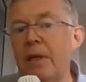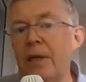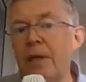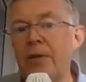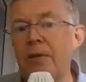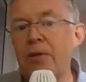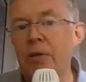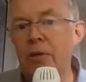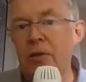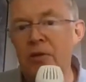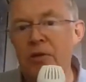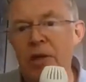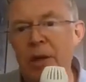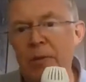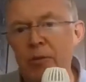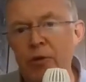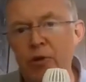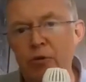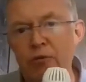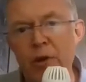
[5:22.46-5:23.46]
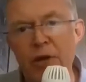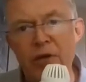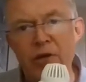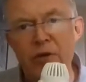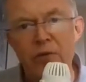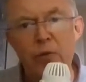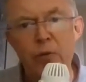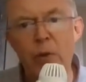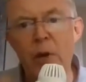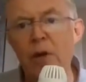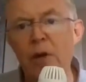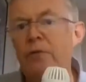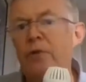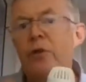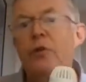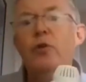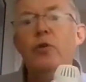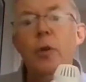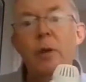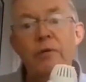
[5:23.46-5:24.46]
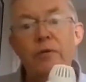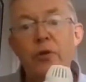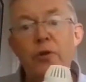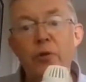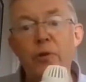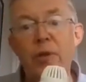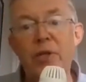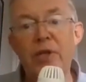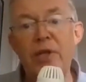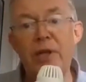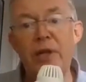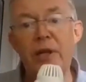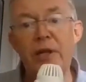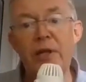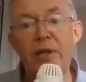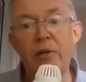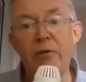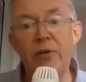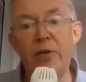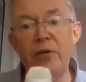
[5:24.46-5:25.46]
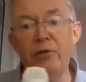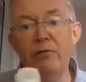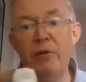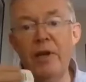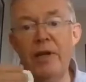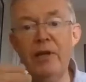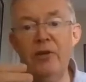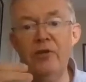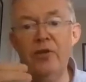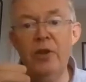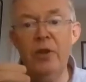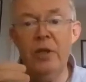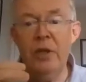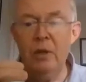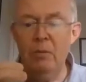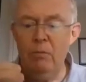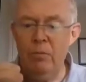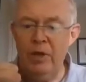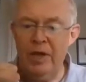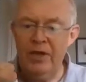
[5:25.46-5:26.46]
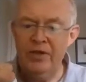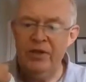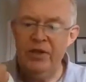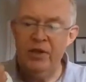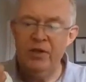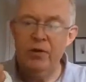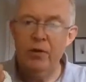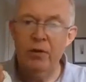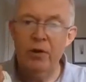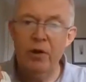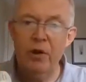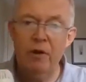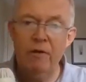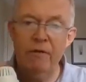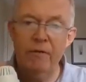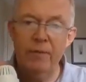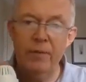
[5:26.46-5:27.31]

it's temperature range of 12, so 12 to 29 degrees range. Plus, it's got an